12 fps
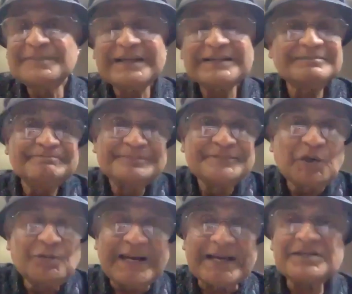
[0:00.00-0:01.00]
but
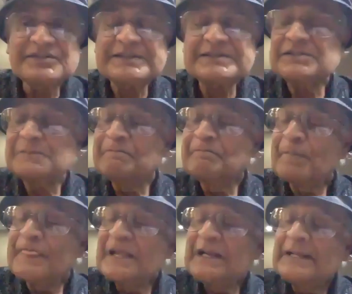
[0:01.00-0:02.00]
no answers.
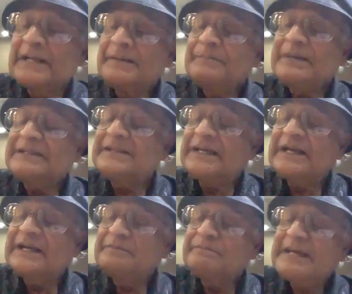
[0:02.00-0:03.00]
But then
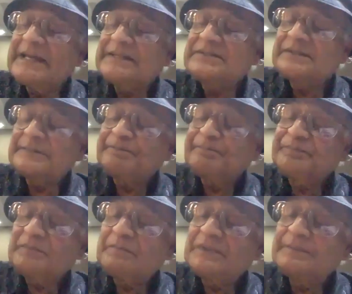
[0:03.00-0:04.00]
I met
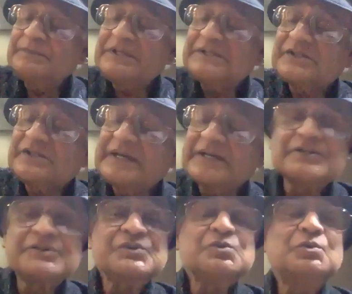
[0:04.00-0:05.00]

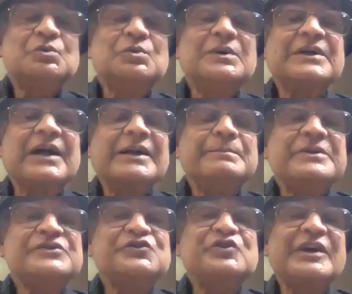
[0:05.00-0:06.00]
mystics who are
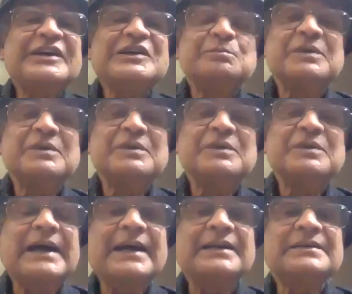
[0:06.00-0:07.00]
unmistakably
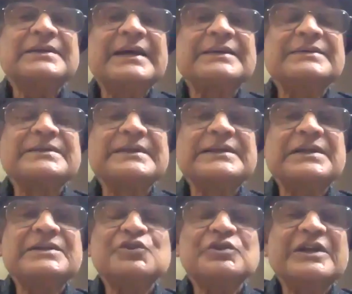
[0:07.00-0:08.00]
had that
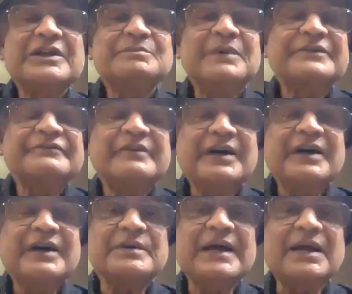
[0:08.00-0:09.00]
energy that my
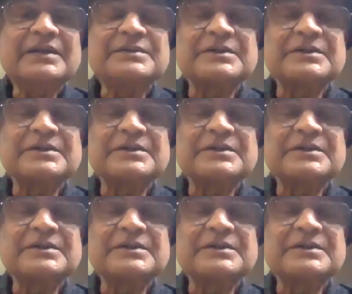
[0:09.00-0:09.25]
father had,